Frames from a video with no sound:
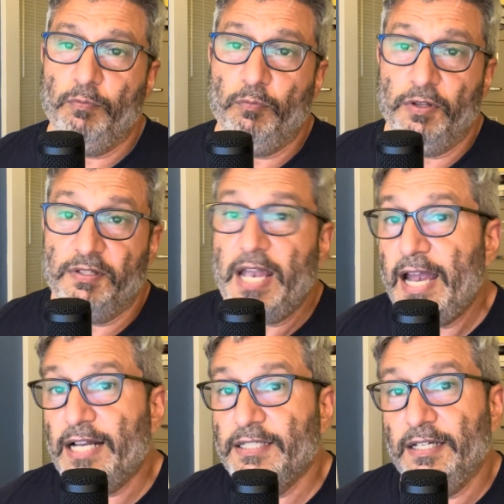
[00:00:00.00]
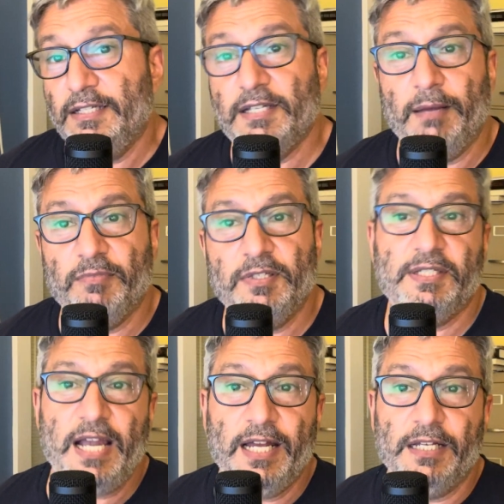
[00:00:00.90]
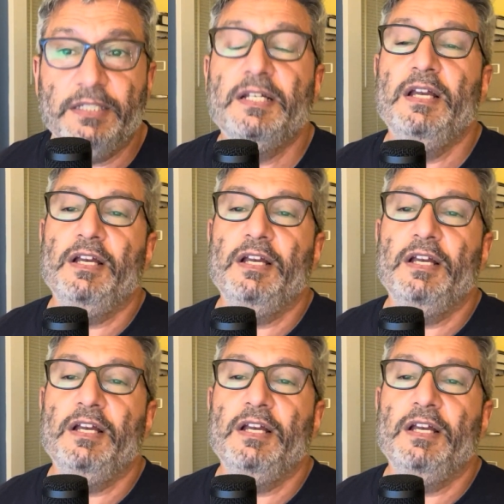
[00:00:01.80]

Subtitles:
with tax exempt status.